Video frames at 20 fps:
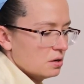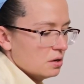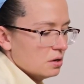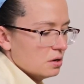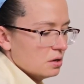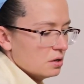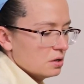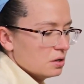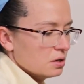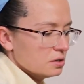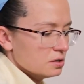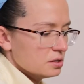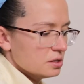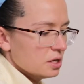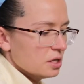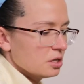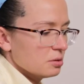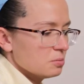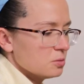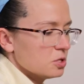
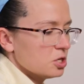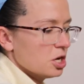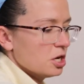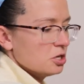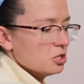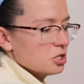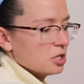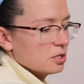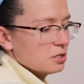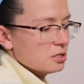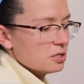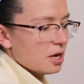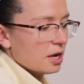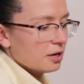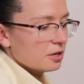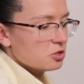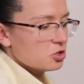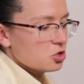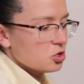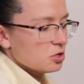You can see them changing
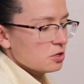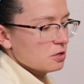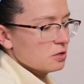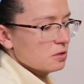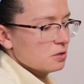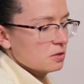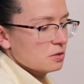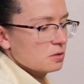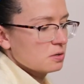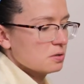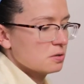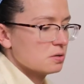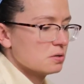texture.